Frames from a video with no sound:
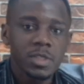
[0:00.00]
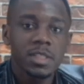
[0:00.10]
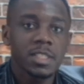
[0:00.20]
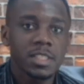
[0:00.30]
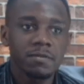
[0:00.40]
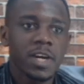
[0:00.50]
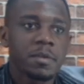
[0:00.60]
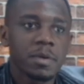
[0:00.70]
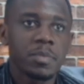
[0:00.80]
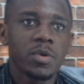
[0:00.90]
that is
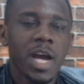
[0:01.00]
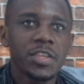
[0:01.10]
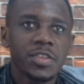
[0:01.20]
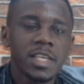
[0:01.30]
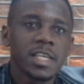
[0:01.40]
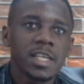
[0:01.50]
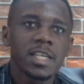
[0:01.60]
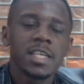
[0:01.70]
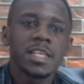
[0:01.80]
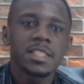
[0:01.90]
available, I think
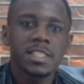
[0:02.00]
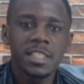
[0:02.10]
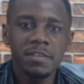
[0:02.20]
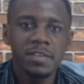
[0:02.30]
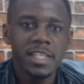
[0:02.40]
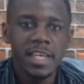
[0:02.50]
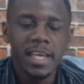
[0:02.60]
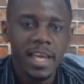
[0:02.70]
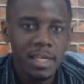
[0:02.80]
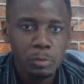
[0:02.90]
it's David De
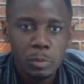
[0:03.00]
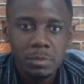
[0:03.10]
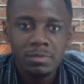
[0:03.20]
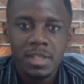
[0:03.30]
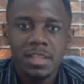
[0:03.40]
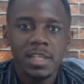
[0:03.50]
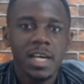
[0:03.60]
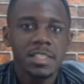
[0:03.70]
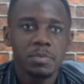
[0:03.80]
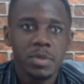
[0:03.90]
Gea that
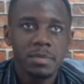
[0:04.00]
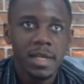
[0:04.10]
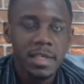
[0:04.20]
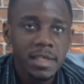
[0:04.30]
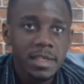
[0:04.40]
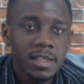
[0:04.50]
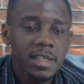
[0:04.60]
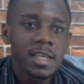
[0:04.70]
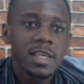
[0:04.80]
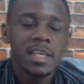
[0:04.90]
has a Premier League.
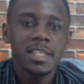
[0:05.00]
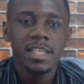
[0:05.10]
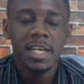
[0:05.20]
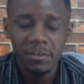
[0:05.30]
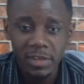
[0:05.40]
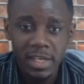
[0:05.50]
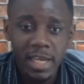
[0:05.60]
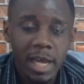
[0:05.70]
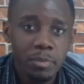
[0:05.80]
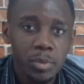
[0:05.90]
He has an FA
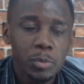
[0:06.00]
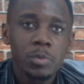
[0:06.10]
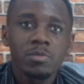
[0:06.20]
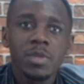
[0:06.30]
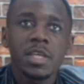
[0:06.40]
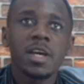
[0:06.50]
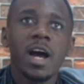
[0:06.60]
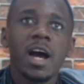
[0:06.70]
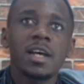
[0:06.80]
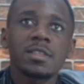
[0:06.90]
Cup. He
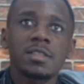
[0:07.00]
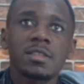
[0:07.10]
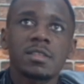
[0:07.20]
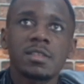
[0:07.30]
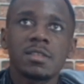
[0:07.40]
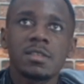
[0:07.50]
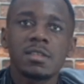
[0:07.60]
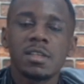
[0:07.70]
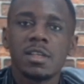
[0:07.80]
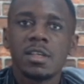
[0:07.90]
has
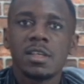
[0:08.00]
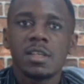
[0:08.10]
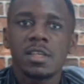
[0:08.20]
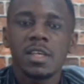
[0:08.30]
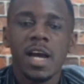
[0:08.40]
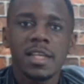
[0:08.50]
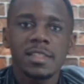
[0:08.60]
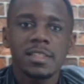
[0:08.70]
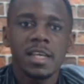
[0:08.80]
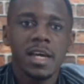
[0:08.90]

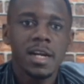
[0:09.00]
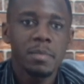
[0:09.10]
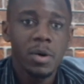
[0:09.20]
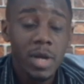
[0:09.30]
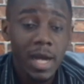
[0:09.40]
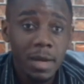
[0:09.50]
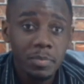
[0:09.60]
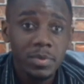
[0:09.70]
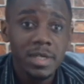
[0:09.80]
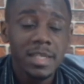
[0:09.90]
a Carabao
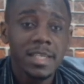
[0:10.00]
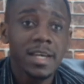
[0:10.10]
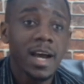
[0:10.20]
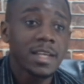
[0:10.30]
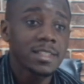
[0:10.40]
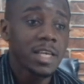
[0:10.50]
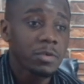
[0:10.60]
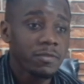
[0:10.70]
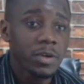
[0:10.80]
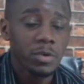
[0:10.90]
Cup. He has a
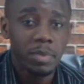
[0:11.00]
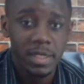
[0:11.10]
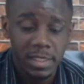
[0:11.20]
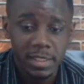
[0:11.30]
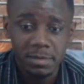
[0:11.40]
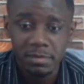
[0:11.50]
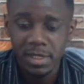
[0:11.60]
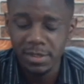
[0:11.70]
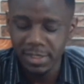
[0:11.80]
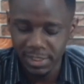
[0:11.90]
UEFA Europa League.
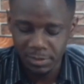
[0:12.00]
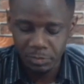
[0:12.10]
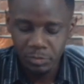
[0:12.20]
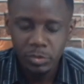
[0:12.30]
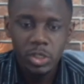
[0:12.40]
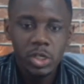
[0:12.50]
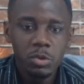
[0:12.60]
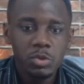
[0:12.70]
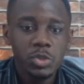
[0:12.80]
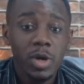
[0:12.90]
You get?
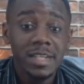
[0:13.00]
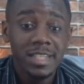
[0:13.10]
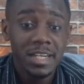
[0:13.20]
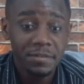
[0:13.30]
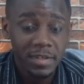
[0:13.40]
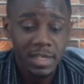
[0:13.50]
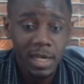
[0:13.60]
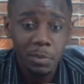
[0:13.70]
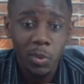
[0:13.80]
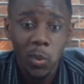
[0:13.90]
Luke Shaw has an FA
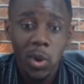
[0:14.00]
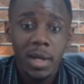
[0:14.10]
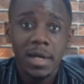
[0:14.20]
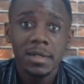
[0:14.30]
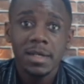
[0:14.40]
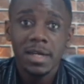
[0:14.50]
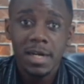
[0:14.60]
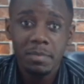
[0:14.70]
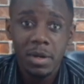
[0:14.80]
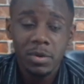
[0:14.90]
Cup,
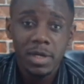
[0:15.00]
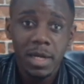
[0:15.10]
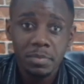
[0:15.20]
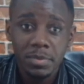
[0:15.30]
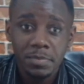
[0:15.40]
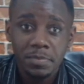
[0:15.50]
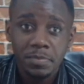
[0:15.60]
Carabao Cup.